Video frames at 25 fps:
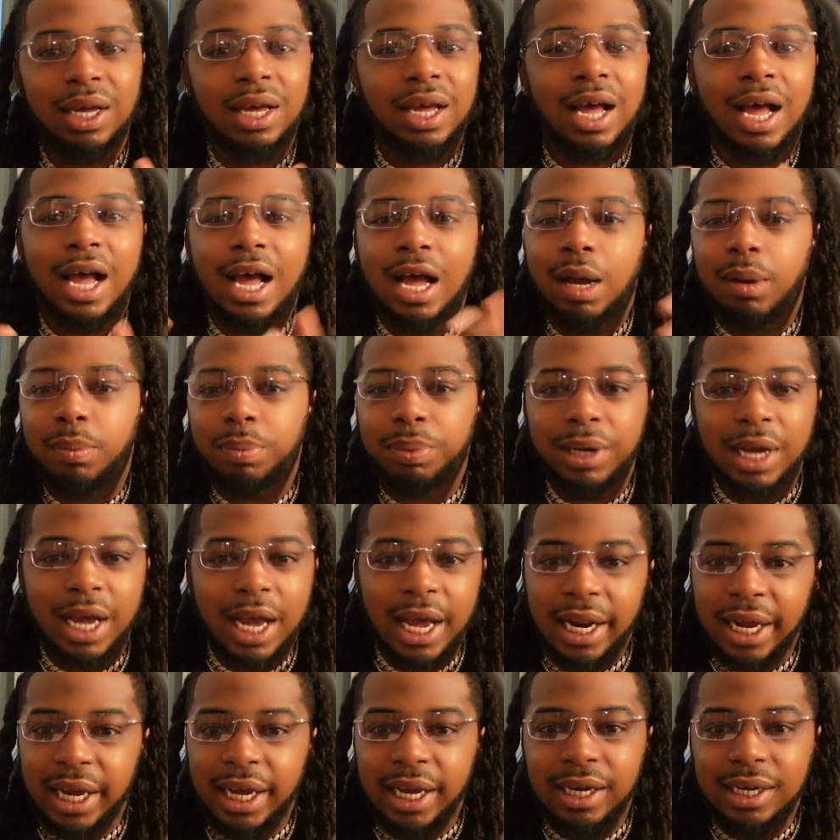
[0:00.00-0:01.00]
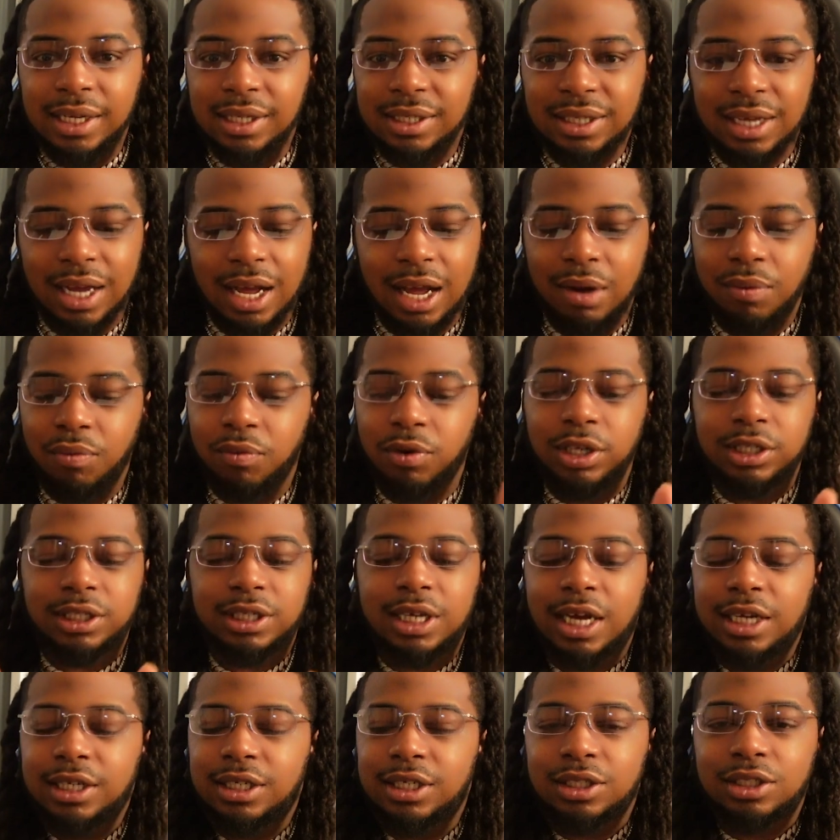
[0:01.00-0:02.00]
I apply it anytime once
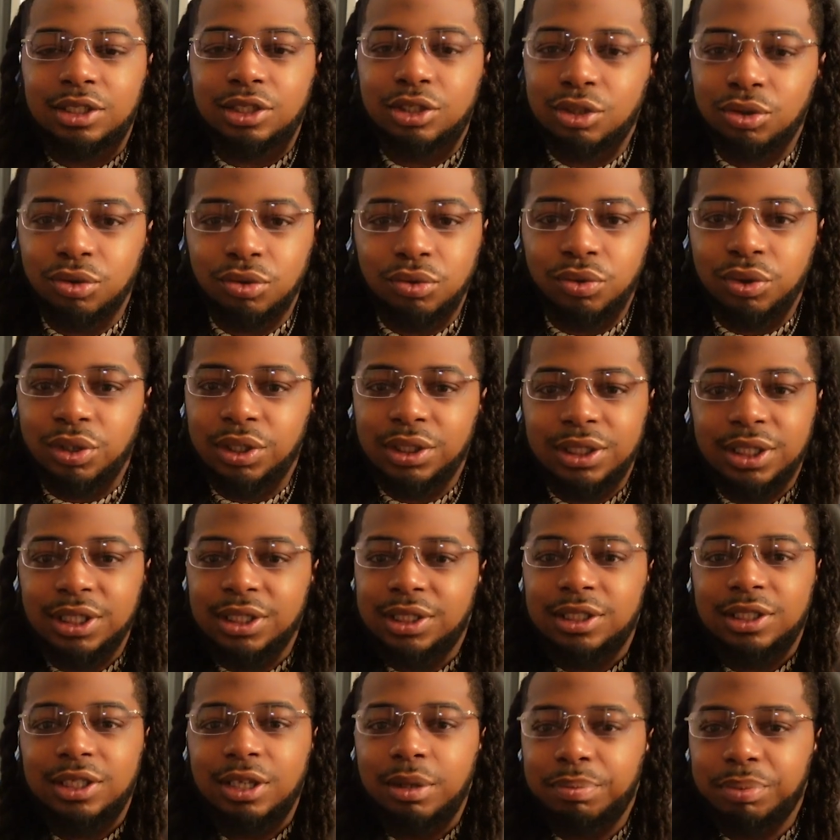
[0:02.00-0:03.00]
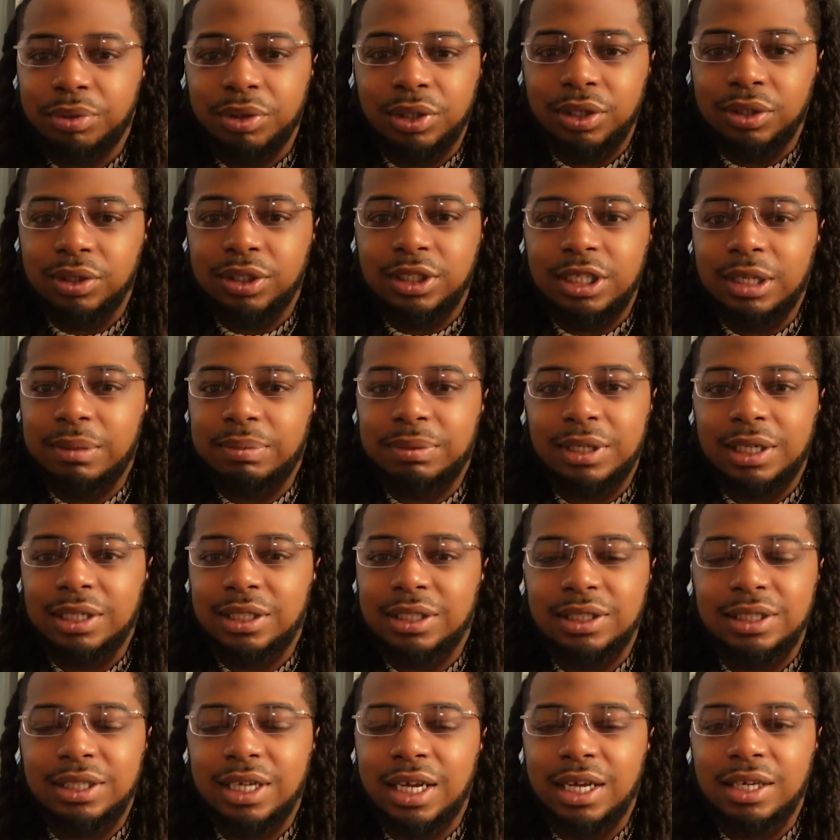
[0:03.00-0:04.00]
I just do this simple little tips I
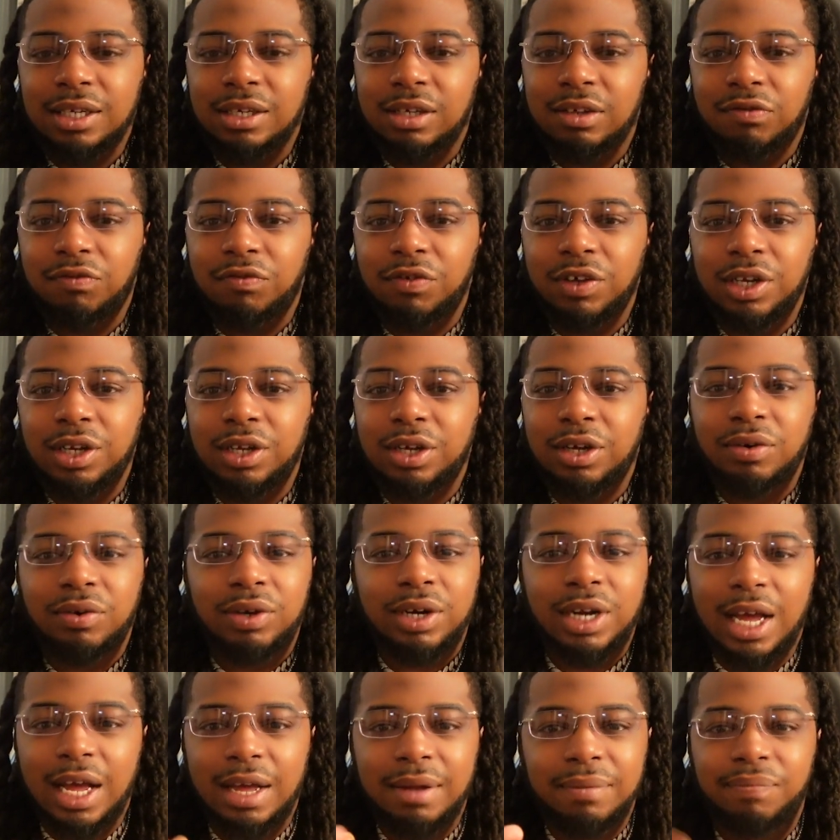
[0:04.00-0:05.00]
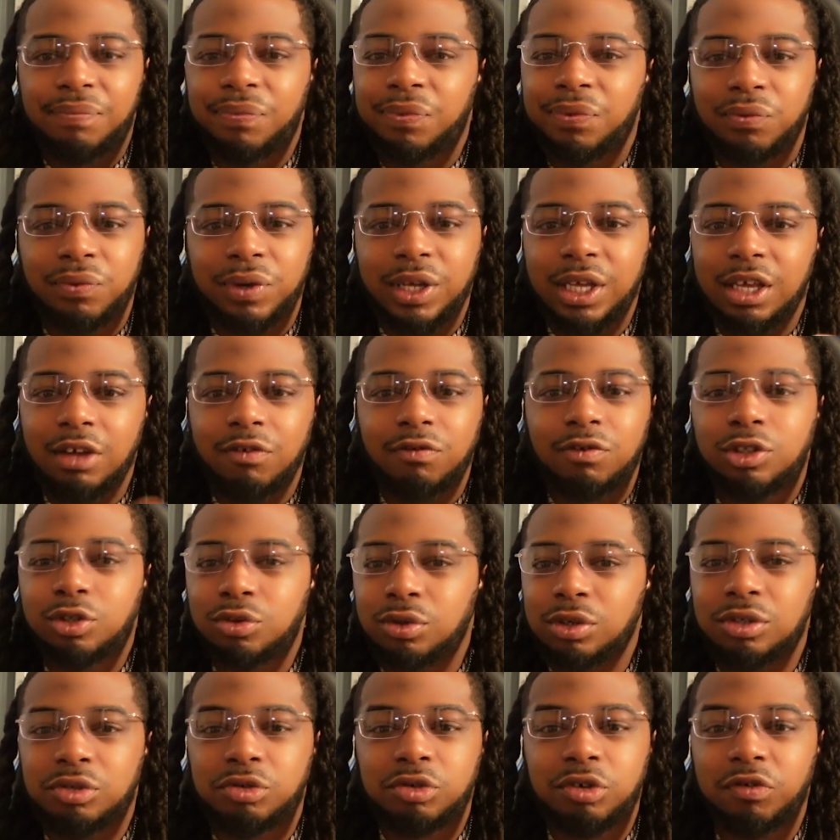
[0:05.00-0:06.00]
just gave you in this video. And we hit for
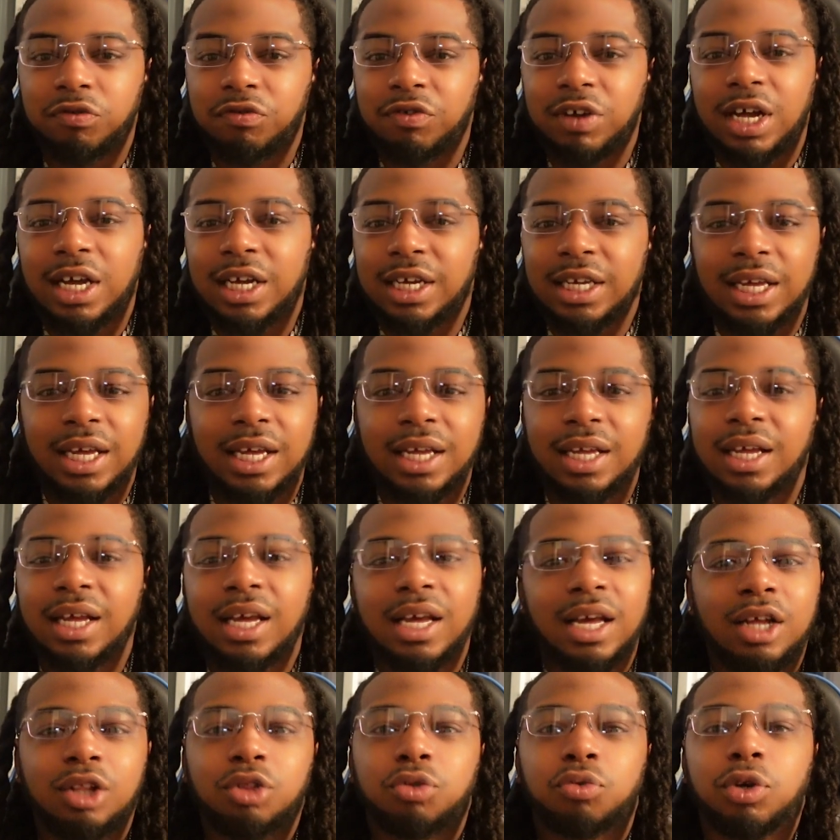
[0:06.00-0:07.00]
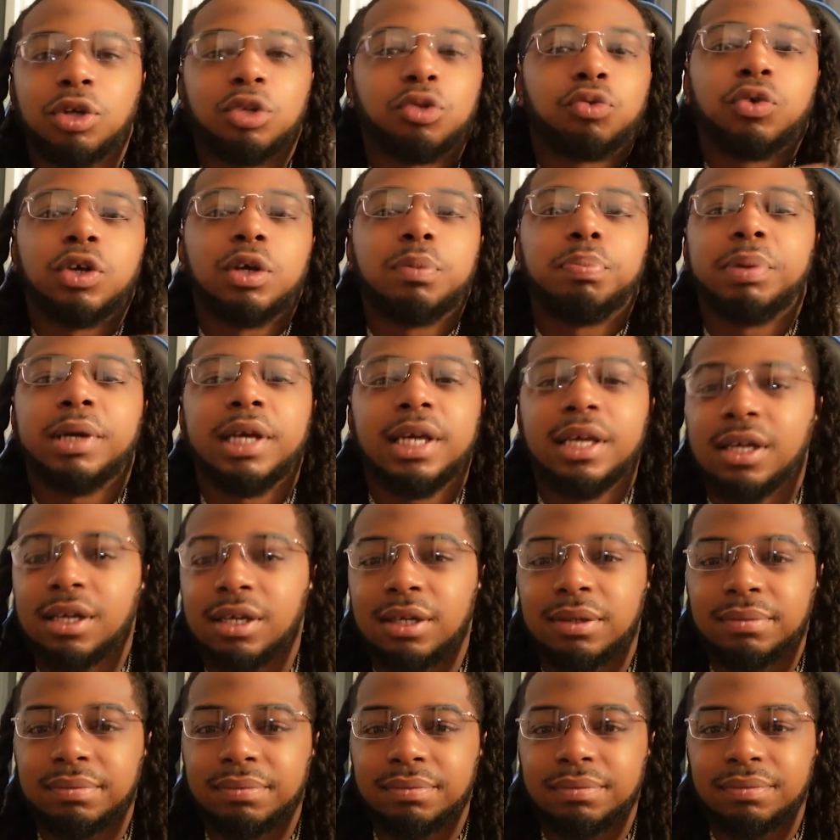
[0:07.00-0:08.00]
2025K 3
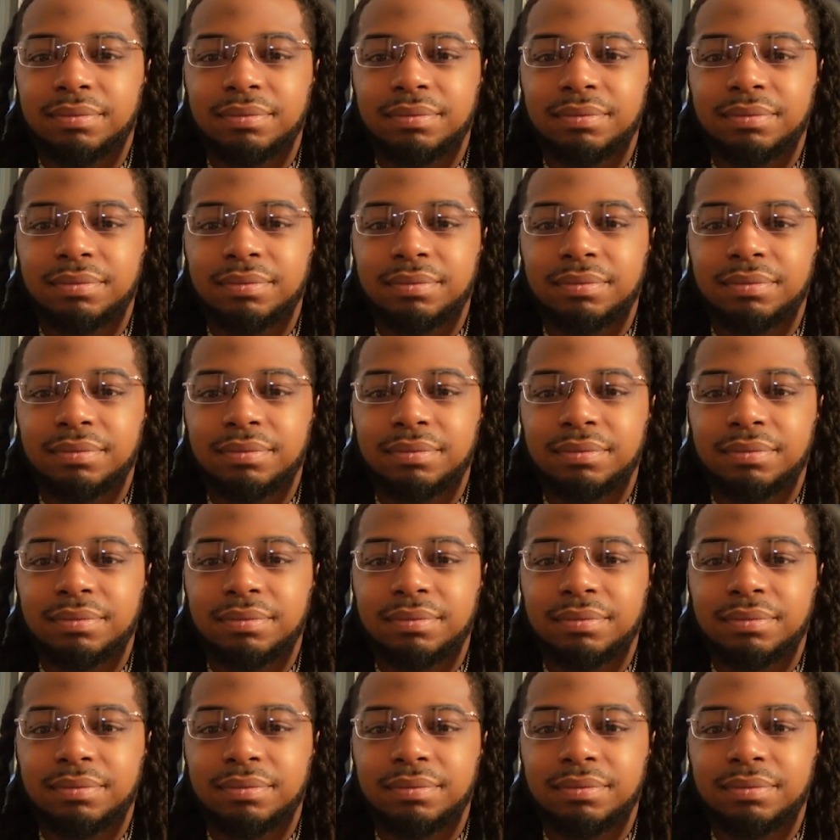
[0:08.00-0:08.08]
p.m.